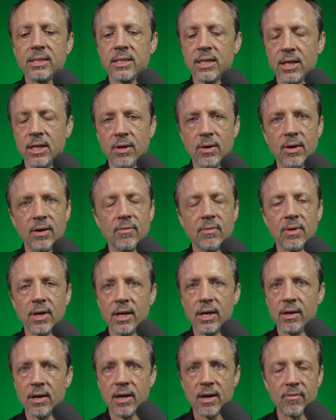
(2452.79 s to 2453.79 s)
you know, every,
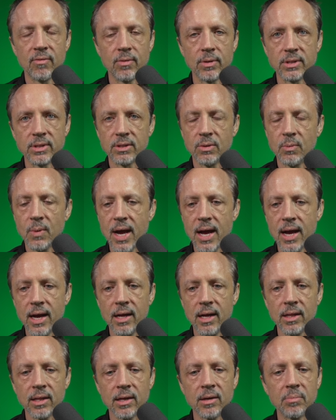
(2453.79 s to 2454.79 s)
every once in a
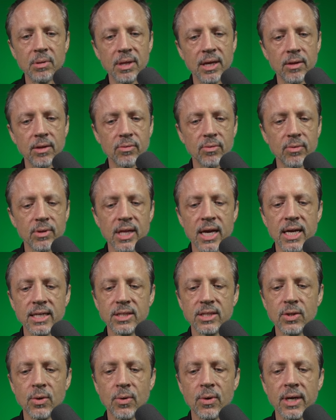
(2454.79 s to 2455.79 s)
while, and are playing through class
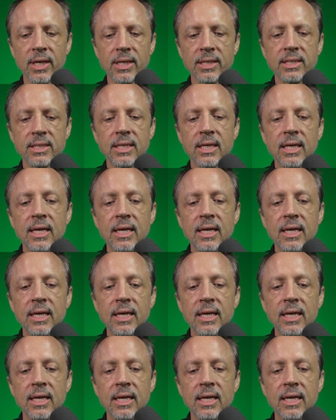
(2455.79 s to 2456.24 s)
stories